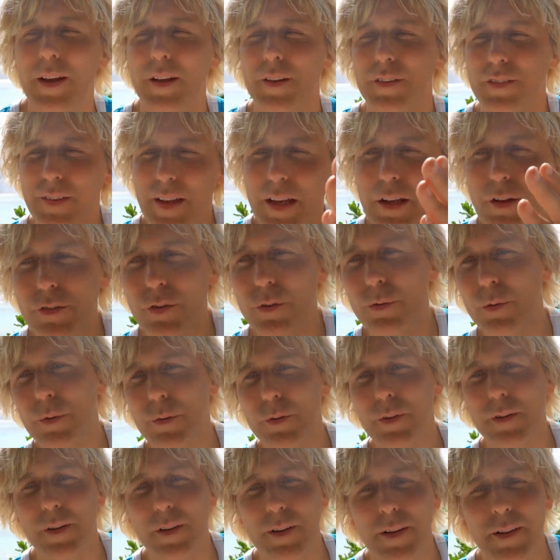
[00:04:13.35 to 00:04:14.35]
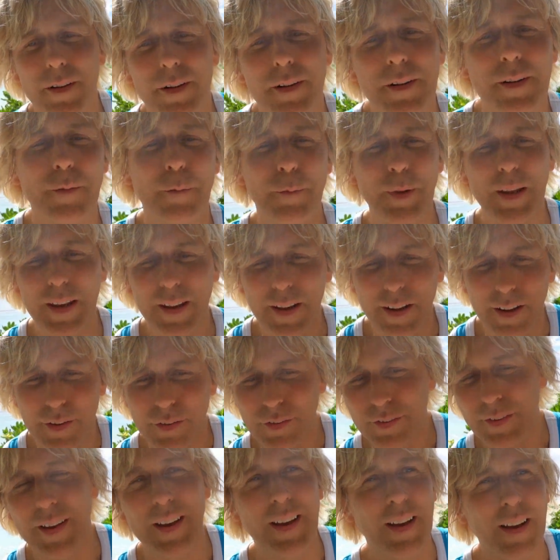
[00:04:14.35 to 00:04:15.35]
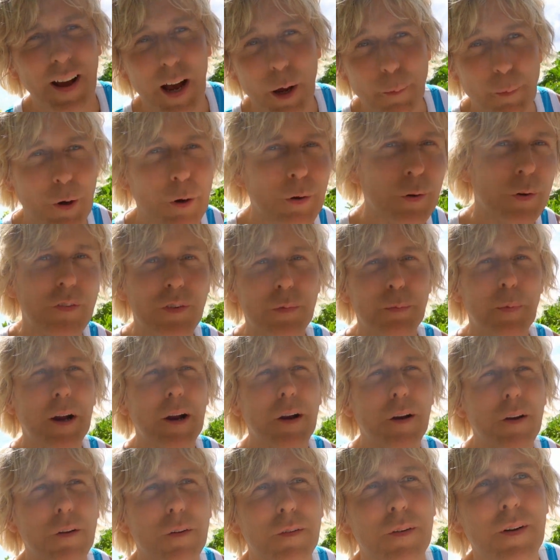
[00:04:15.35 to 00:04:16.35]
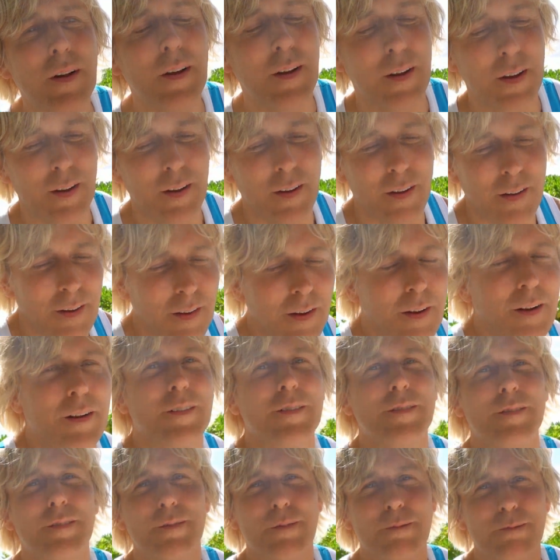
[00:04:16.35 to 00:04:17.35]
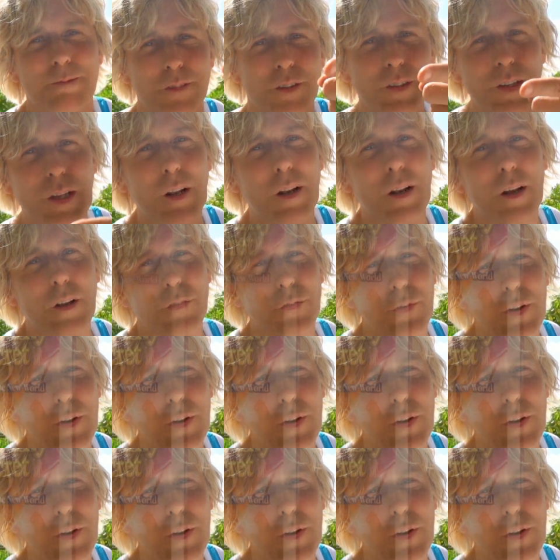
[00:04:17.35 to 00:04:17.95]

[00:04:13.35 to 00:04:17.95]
Stay tuned because I'm here to inspire you. See you in the next